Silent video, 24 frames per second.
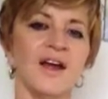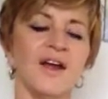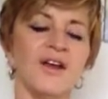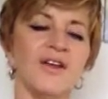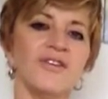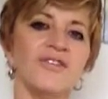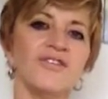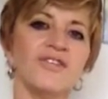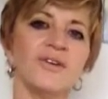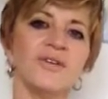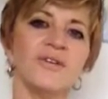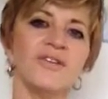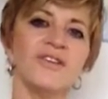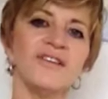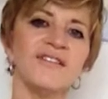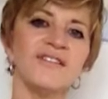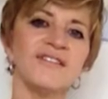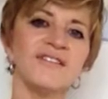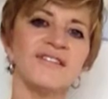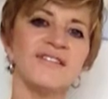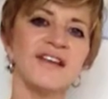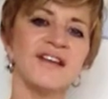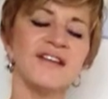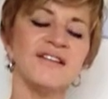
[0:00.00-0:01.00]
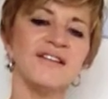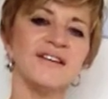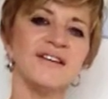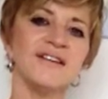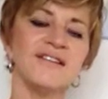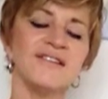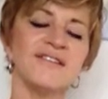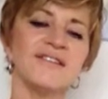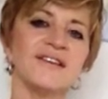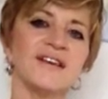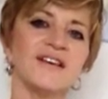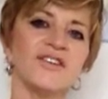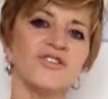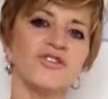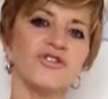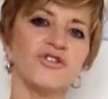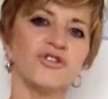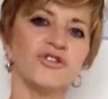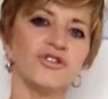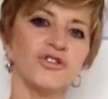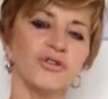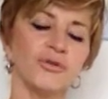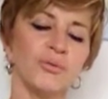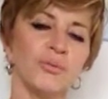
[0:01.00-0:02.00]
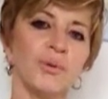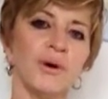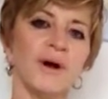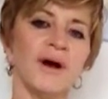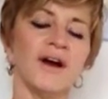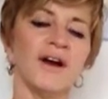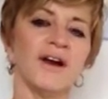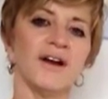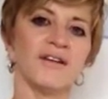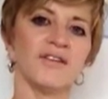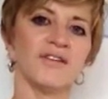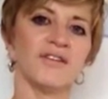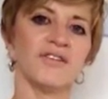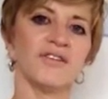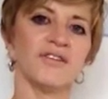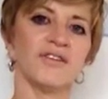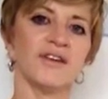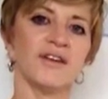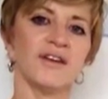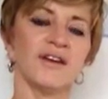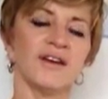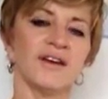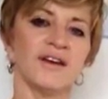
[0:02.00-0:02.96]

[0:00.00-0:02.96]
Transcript: So this sentence has two parts.